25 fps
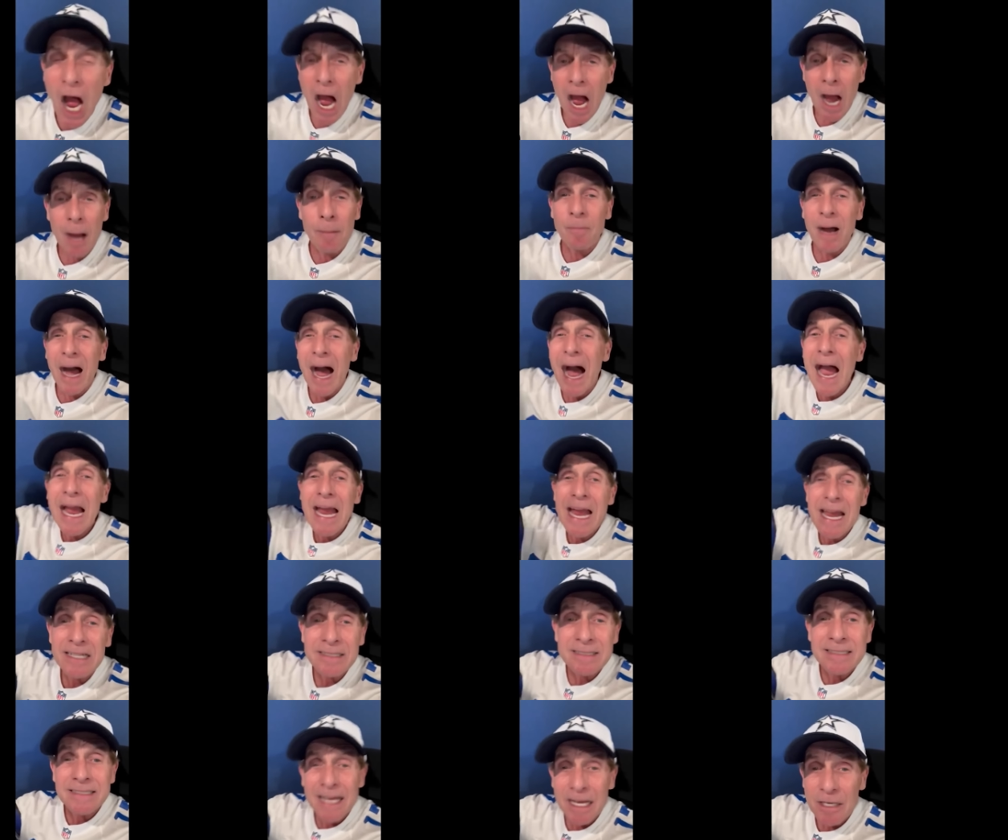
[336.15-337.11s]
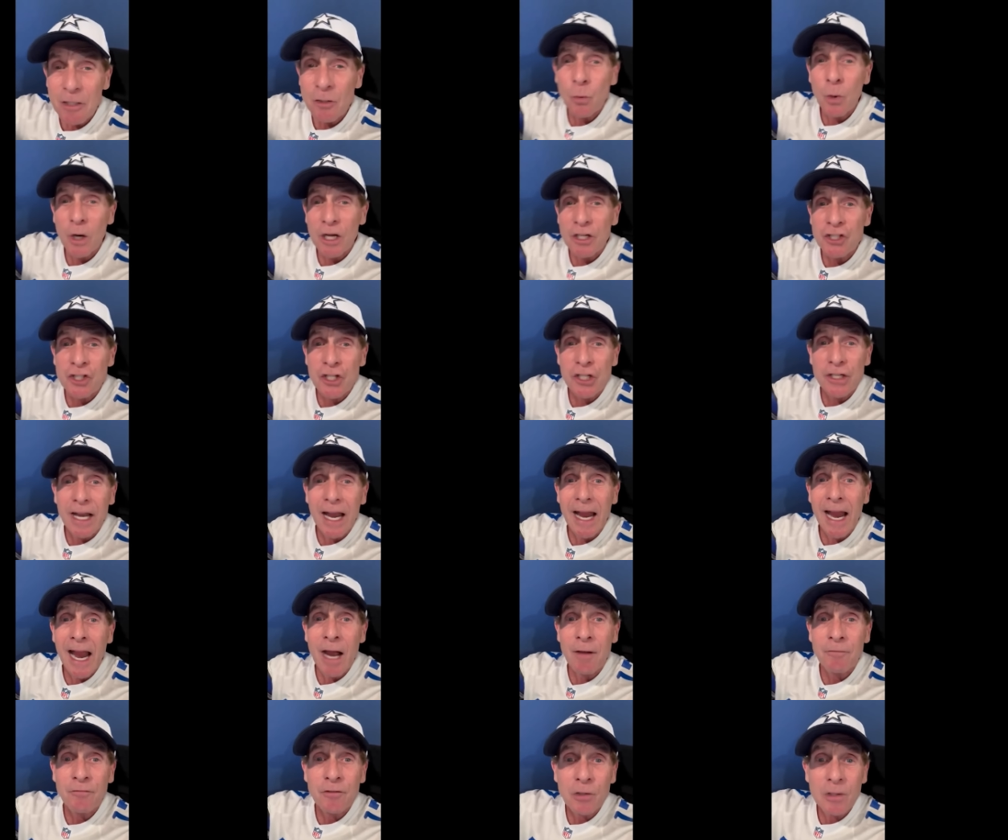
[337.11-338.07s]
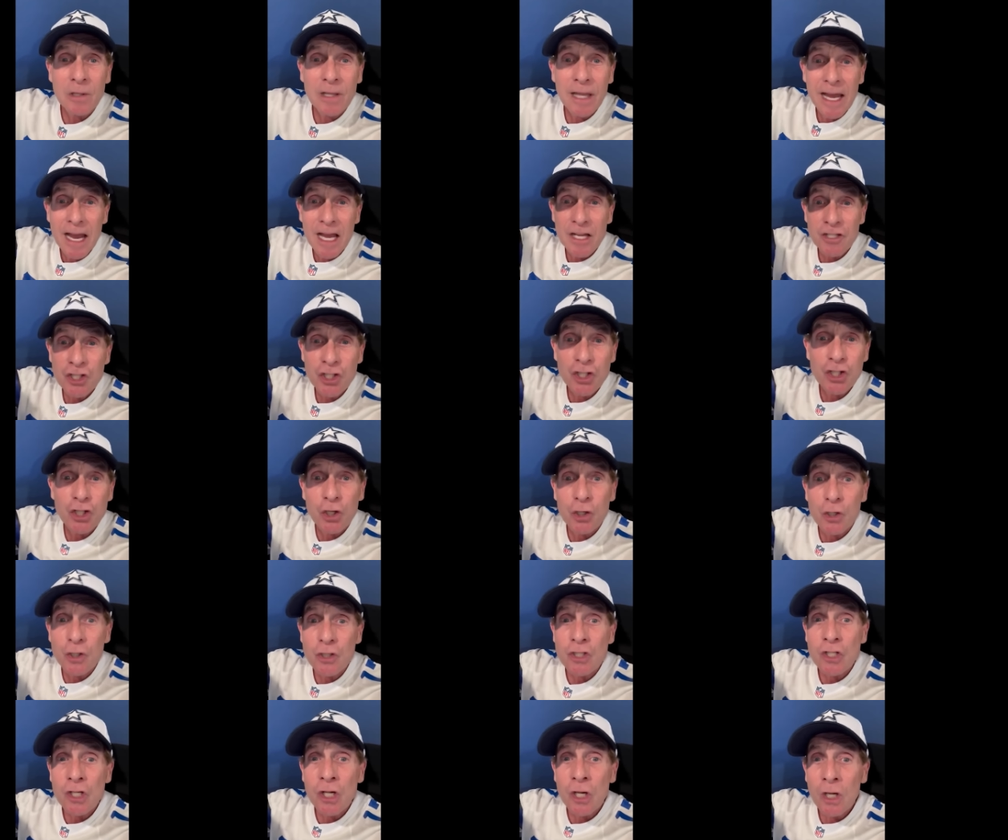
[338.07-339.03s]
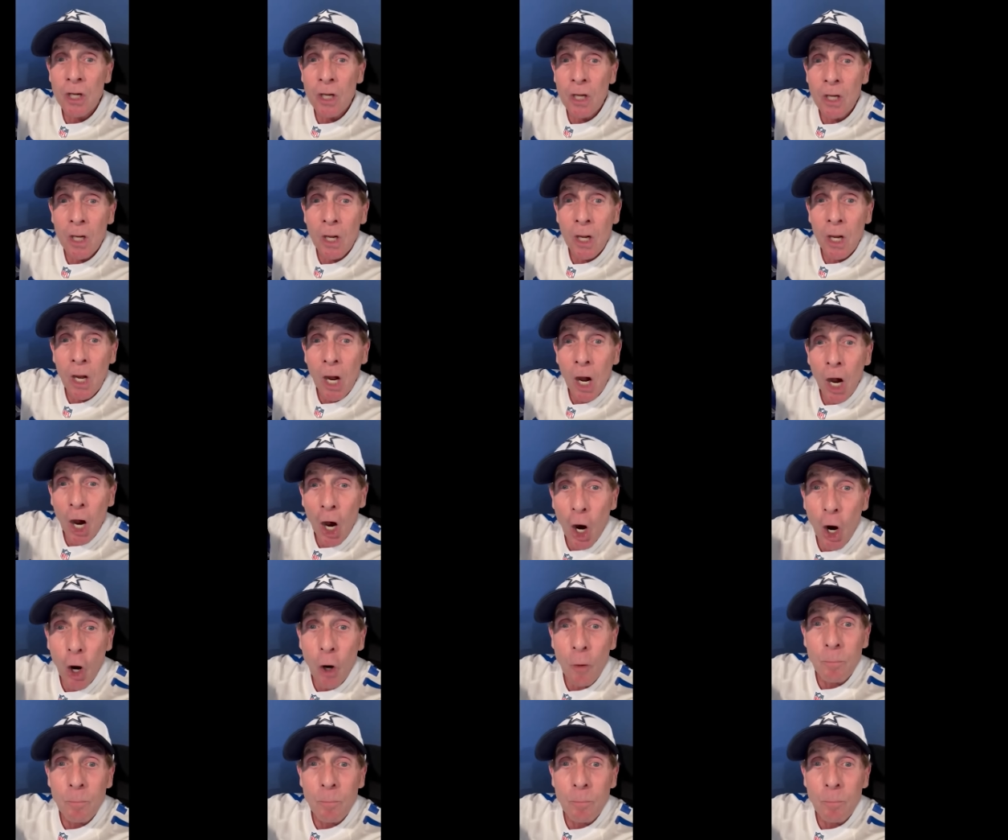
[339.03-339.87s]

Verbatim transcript: and what he's done in the journalistic space. Now, he's done some